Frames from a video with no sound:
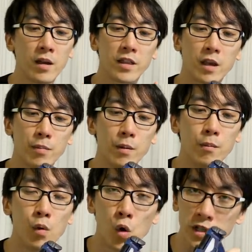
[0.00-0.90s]
they can put
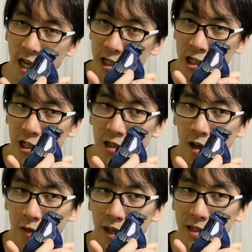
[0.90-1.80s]
more tension
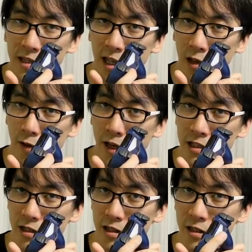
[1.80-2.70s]
on the
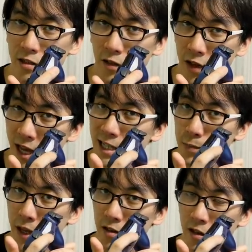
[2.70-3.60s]
accelerator, on the gas
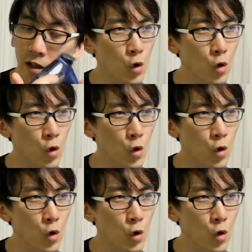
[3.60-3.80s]
pedal,